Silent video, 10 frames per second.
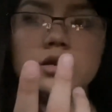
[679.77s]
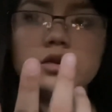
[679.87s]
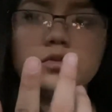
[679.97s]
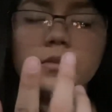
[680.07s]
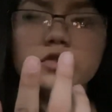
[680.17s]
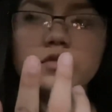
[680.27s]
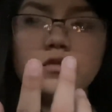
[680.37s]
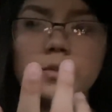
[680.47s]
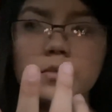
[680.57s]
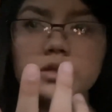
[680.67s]
I don't remember,
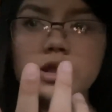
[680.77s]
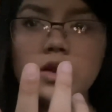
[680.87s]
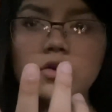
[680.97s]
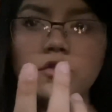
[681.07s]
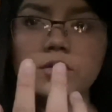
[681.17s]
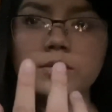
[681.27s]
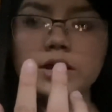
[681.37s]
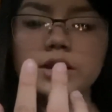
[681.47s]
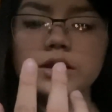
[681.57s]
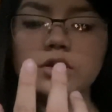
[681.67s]
for my birthday or
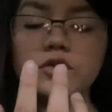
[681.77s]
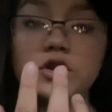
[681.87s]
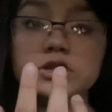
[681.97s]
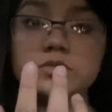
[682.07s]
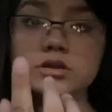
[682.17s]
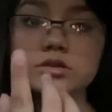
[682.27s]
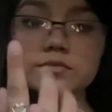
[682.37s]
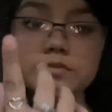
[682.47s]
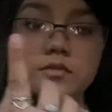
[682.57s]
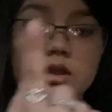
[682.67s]
for Christmas.
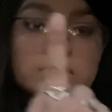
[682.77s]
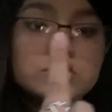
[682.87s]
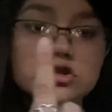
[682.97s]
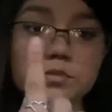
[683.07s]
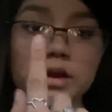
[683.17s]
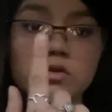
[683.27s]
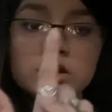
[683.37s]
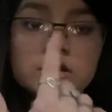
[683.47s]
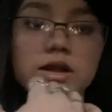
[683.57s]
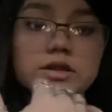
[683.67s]
This one's from
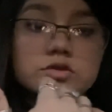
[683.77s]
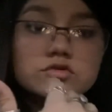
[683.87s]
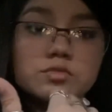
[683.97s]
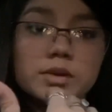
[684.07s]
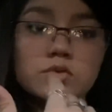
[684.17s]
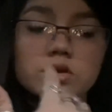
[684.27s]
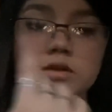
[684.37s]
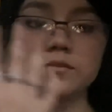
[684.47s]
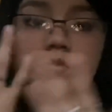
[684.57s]
Pandora, and this one's from Pandora.